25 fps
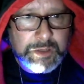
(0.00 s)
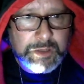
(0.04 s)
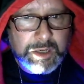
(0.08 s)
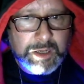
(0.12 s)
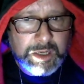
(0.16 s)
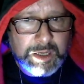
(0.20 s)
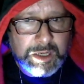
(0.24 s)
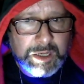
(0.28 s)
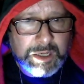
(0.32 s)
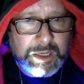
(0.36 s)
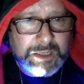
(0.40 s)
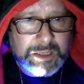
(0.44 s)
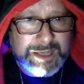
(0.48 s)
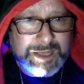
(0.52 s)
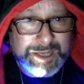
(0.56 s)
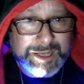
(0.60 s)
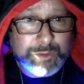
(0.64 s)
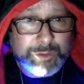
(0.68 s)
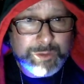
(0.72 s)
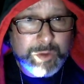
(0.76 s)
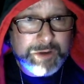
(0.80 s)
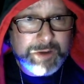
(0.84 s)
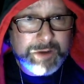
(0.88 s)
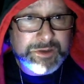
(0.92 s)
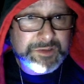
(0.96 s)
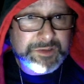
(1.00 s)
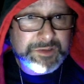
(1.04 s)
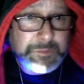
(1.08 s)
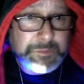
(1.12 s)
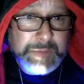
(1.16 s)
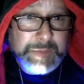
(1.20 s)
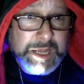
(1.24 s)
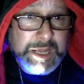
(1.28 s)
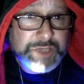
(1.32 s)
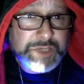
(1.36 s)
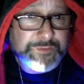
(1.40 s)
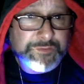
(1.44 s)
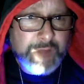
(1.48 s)
Kind of wear it as a
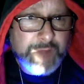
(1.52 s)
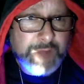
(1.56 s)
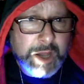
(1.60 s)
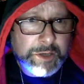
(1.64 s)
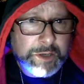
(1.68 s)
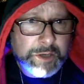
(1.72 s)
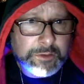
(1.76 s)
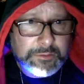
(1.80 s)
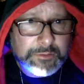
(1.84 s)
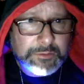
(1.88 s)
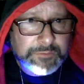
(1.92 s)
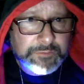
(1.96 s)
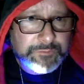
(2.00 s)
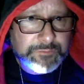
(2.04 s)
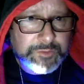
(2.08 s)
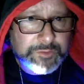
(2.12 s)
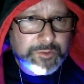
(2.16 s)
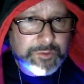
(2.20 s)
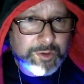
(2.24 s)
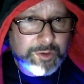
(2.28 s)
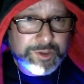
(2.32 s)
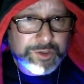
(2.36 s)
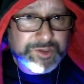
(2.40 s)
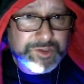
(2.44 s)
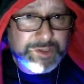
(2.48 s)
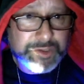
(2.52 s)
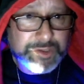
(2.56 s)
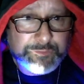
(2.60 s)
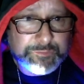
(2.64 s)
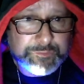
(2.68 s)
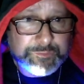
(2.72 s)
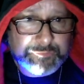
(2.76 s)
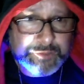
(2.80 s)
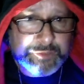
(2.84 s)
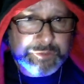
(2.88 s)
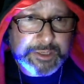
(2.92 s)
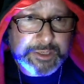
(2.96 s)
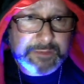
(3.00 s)
badge of honor. If you call yourself a
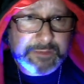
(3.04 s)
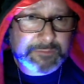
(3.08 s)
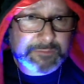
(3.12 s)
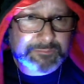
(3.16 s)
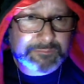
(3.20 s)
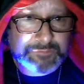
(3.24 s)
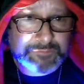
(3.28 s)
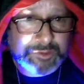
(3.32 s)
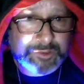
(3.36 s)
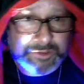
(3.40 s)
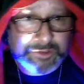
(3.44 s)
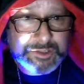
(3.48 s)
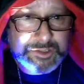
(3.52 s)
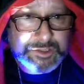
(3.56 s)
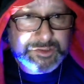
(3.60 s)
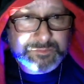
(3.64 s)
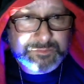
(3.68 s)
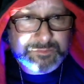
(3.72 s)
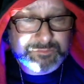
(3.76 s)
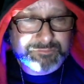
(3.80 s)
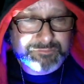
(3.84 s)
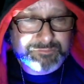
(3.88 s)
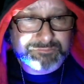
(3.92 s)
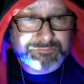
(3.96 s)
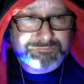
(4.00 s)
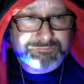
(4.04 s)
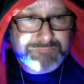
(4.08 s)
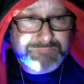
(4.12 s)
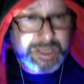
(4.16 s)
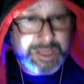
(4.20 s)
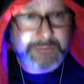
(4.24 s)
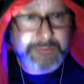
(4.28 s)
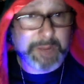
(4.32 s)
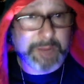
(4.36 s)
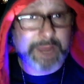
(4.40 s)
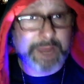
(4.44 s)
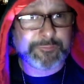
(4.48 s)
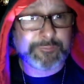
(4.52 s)
freak, or at least me
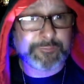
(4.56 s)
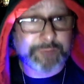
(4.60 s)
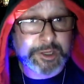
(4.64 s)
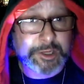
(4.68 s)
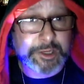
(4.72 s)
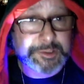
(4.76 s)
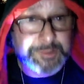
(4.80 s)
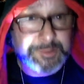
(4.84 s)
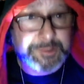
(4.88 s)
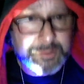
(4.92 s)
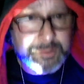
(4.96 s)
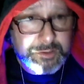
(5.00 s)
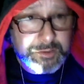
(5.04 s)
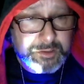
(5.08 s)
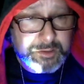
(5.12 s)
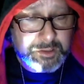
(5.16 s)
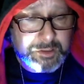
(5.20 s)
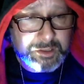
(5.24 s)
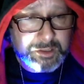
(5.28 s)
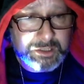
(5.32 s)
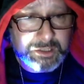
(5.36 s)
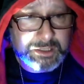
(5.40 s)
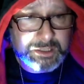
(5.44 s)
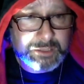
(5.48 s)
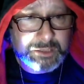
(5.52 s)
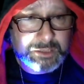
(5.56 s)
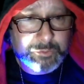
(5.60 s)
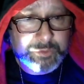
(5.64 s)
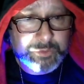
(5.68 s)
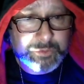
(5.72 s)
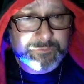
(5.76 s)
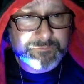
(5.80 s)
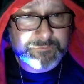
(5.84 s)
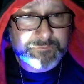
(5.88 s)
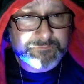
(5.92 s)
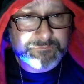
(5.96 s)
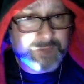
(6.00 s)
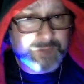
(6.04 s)
and my friends, we
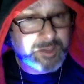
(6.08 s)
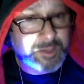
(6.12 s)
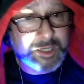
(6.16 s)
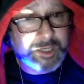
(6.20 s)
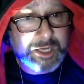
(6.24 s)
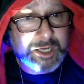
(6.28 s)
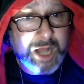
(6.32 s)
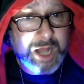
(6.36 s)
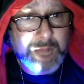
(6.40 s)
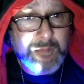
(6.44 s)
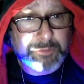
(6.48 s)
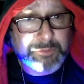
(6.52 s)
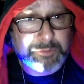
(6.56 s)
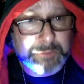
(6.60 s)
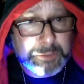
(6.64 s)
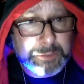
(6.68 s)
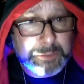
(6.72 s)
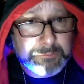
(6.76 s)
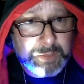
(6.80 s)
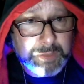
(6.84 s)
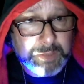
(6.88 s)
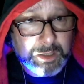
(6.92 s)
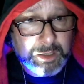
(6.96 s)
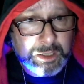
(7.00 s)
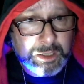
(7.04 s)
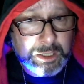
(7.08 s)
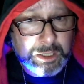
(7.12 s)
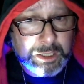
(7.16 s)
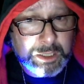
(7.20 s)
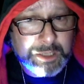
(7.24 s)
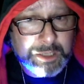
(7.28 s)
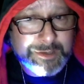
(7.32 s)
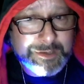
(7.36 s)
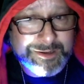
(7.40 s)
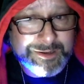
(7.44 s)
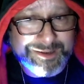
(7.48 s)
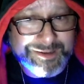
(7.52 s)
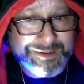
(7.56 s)
find that a compliment.
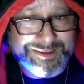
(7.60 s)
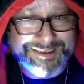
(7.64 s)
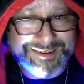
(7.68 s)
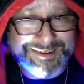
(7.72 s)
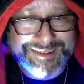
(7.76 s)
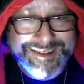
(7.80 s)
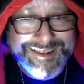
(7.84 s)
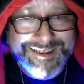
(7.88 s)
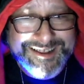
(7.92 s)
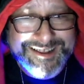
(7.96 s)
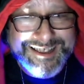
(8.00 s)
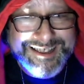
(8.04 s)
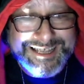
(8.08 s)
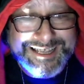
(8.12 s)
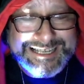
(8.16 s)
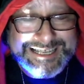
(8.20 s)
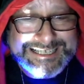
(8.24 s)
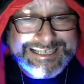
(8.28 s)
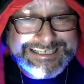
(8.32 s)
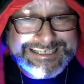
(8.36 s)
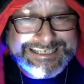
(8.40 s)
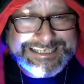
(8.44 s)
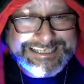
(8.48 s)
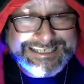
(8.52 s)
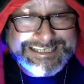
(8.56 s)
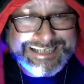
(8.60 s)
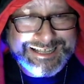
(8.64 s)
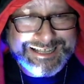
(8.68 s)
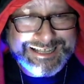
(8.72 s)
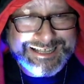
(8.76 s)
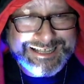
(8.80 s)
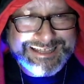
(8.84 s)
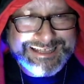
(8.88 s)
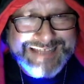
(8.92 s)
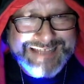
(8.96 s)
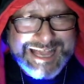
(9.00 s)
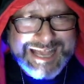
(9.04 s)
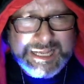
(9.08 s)
It's
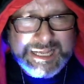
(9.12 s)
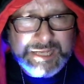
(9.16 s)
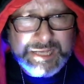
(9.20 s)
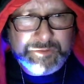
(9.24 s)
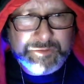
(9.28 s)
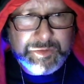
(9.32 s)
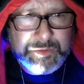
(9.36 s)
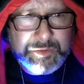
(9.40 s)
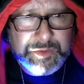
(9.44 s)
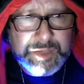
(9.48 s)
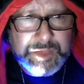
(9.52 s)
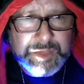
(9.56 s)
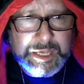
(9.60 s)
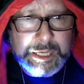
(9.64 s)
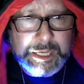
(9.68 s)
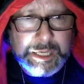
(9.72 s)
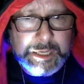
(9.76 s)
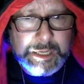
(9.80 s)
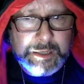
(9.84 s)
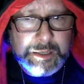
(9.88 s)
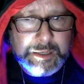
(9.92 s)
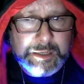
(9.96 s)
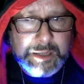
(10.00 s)
that kind of a thing.